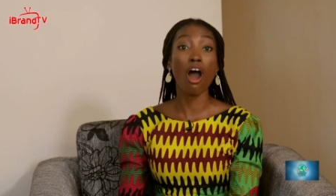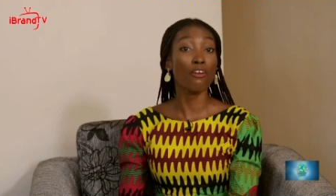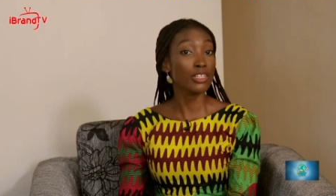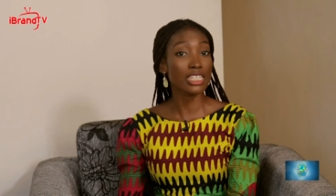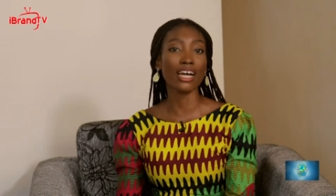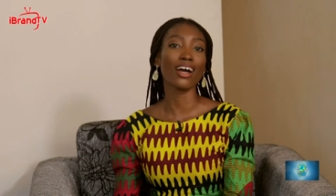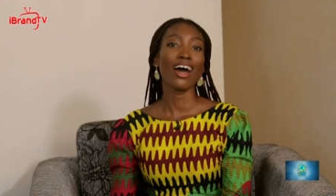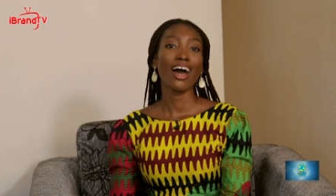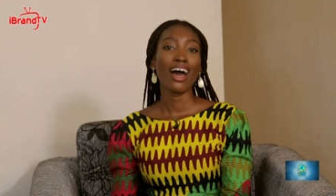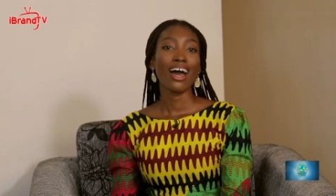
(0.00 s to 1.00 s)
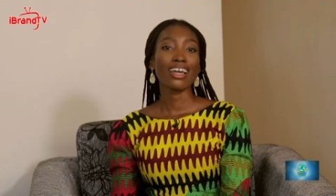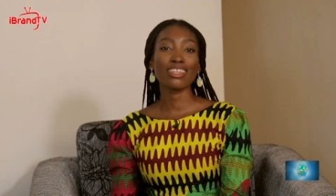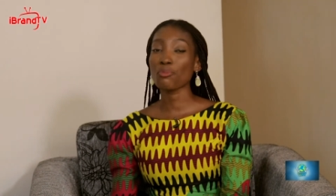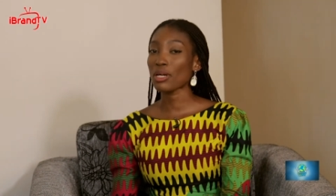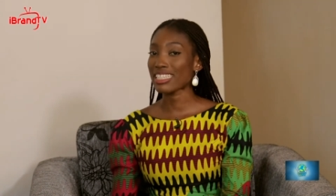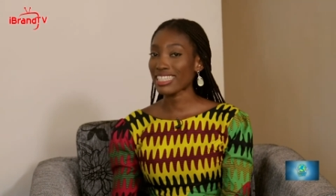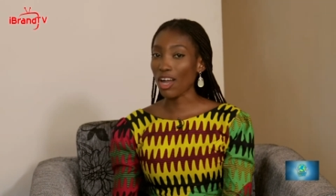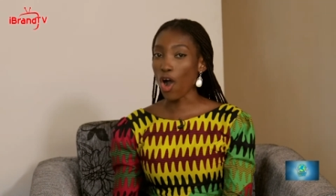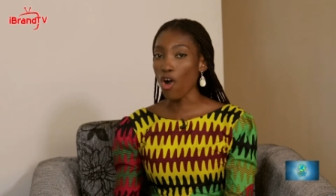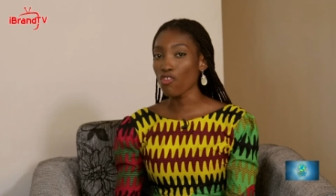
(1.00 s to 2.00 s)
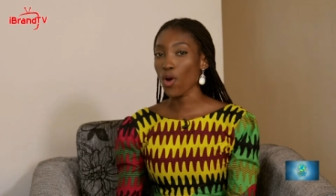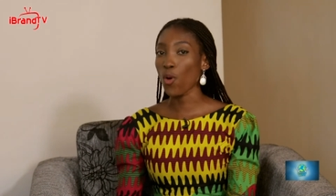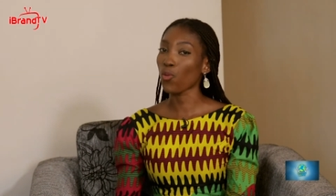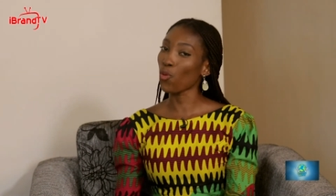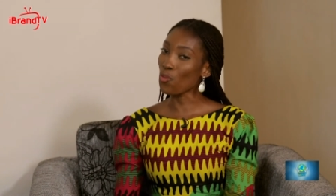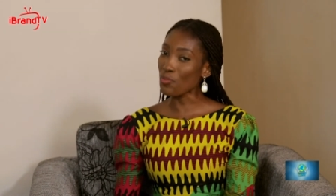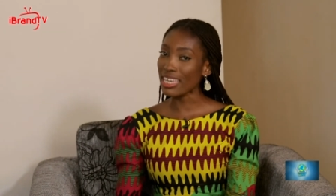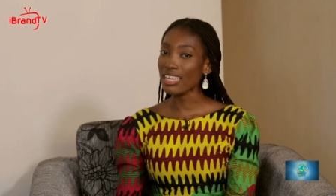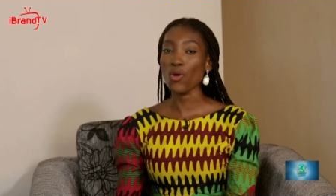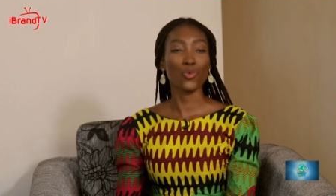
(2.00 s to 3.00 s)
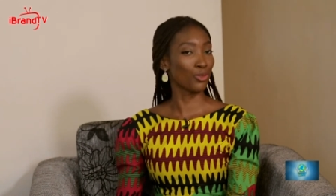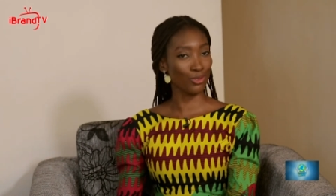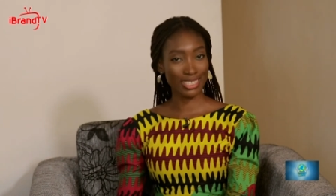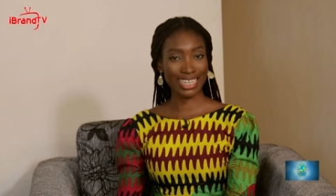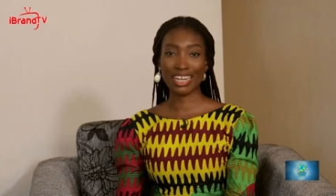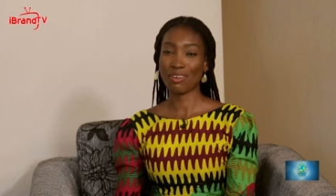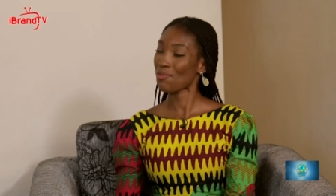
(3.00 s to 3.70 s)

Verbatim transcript: Officer, in the person of Wunmi Ogunde.